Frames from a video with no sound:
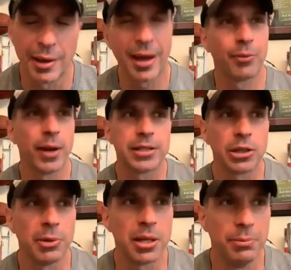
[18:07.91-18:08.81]
I, I've read
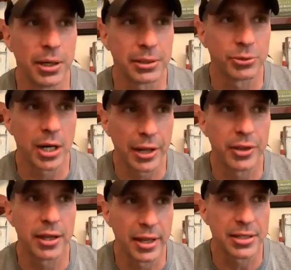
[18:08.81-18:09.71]
so many books. I'm trying to
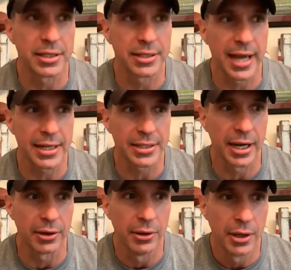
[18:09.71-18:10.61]
think that's the exact
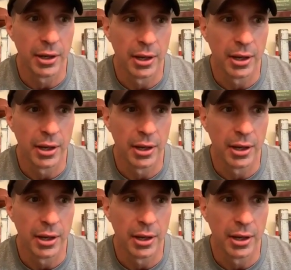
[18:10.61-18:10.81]
title.